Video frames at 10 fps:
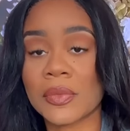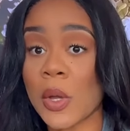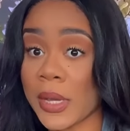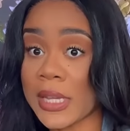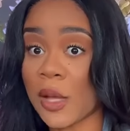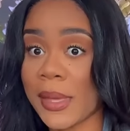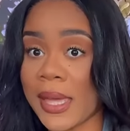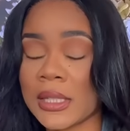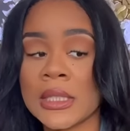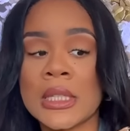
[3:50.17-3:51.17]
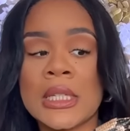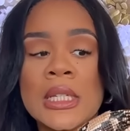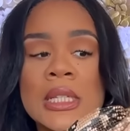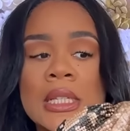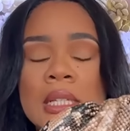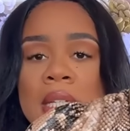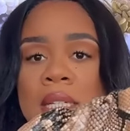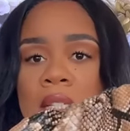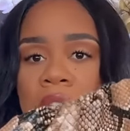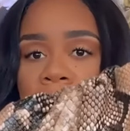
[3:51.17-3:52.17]
Okay, y'all back? Get
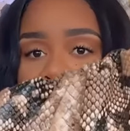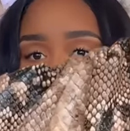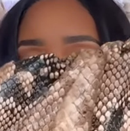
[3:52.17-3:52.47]
into it